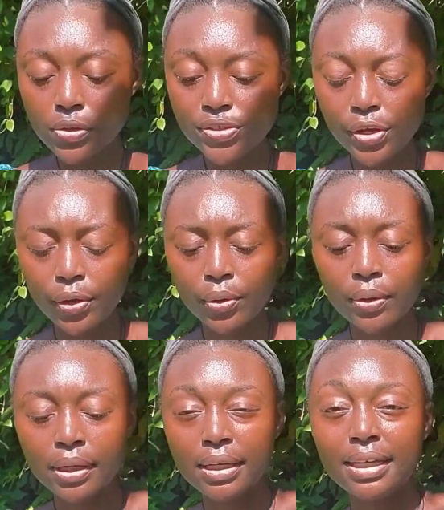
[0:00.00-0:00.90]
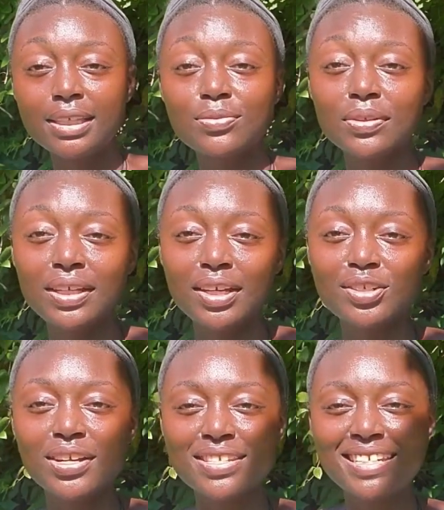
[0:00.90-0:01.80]
so it's really
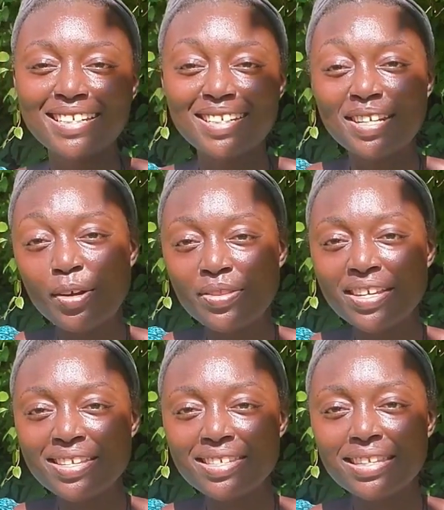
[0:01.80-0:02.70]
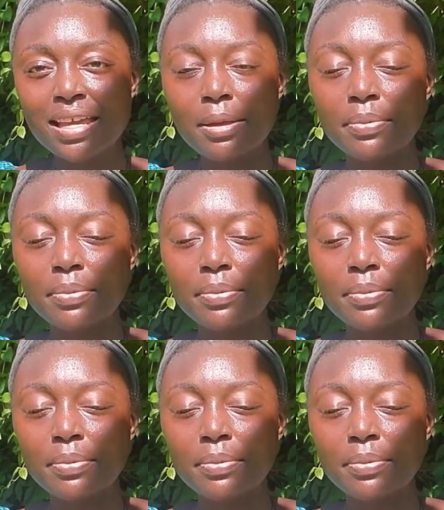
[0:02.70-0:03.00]
interesting to know this